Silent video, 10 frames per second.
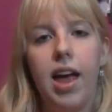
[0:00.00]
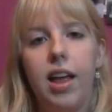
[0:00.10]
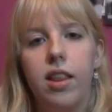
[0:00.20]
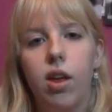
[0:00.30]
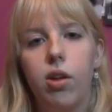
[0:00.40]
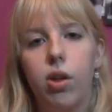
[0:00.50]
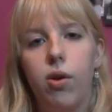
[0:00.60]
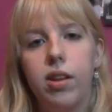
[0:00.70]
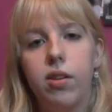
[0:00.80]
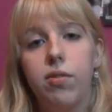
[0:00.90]
And although
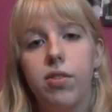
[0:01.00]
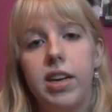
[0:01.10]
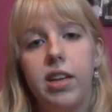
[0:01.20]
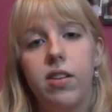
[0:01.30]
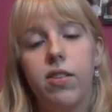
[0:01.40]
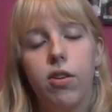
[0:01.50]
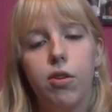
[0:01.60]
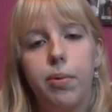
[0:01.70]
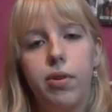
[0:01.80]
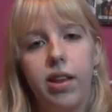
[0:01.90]
I don't read Star Wars
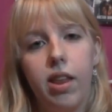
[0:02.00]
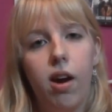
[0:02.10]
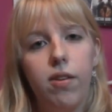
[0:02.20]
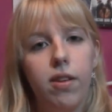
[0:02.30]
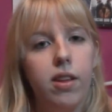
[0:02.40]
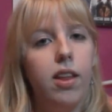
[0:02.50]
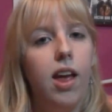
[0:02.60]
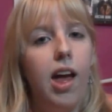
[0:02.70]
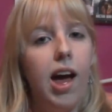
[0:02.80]
books that often,